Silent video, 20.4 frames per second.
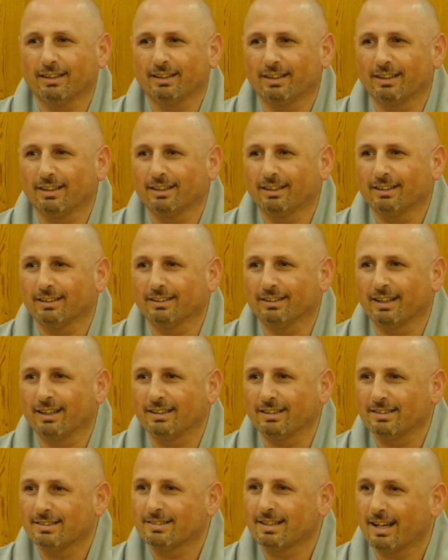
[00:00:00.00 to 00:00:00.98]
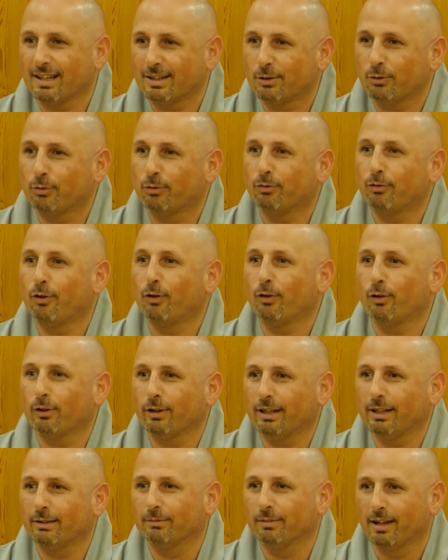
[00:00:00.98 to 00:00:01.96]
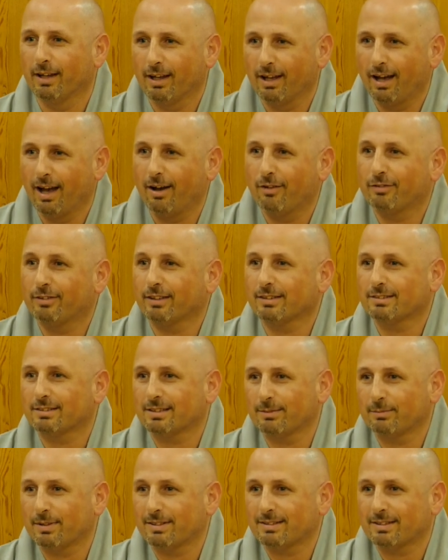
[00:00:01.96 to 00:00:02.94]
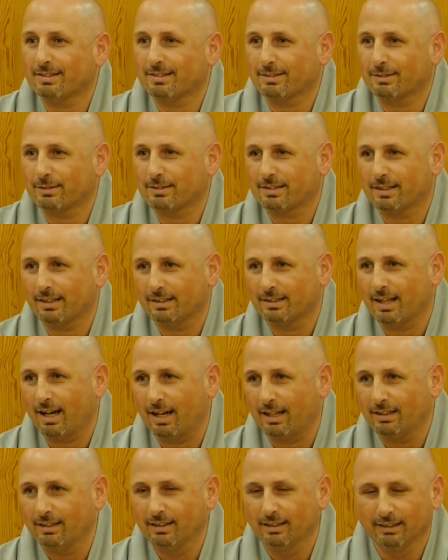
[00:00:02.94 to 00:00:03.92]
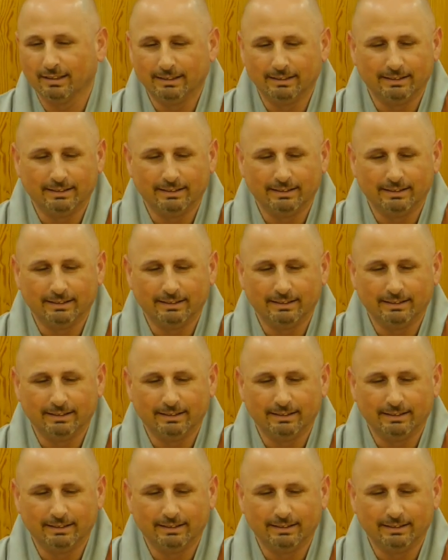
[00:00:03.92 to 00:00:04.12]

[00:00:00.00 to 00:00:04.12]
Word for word: and I decided to follow him after Zen Master Seung Sahn died.